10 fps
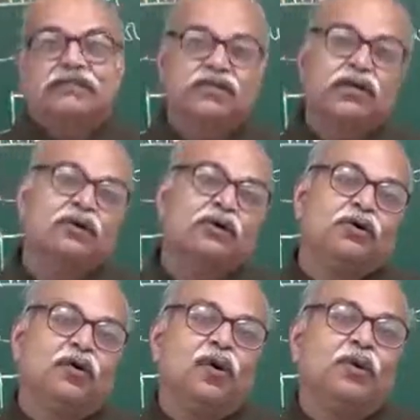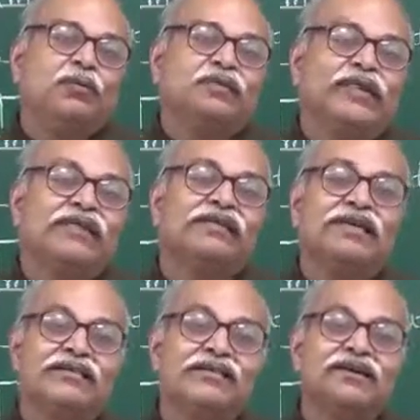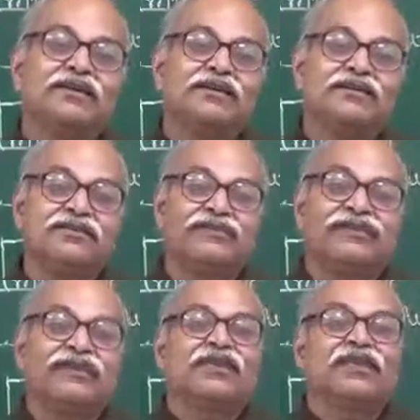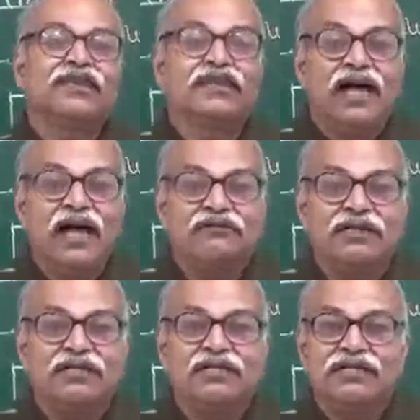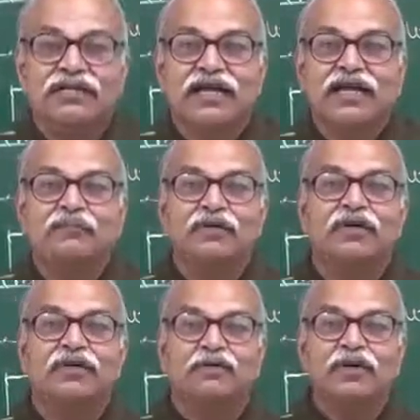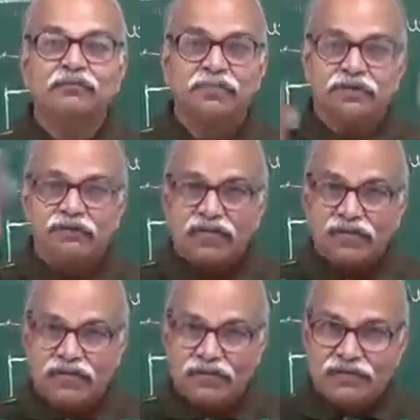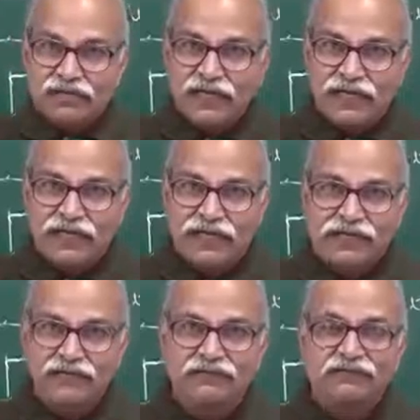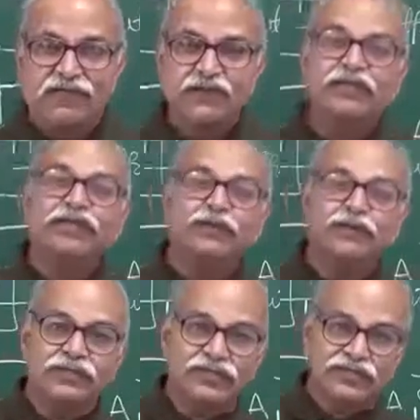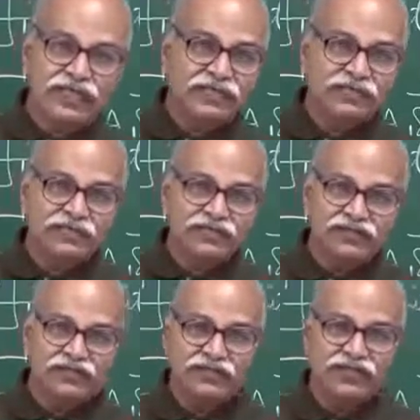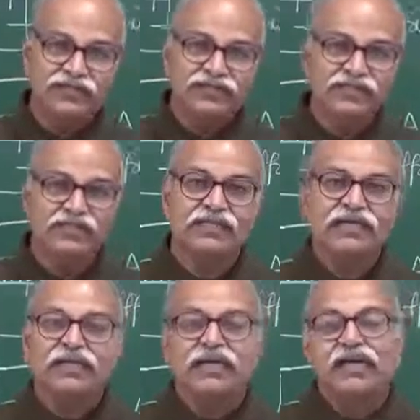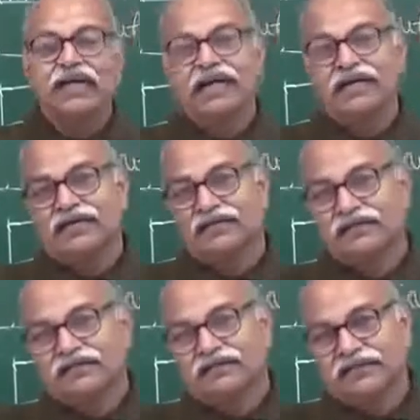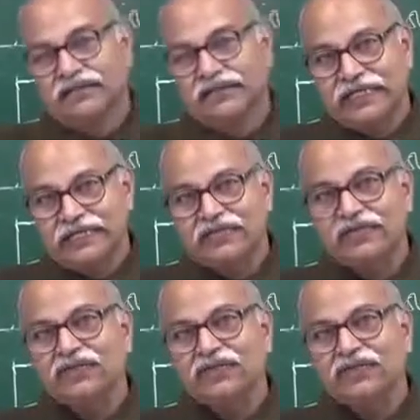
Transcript: So Next lecture I will describe one particular circuit which will use this LC oscillations, and that is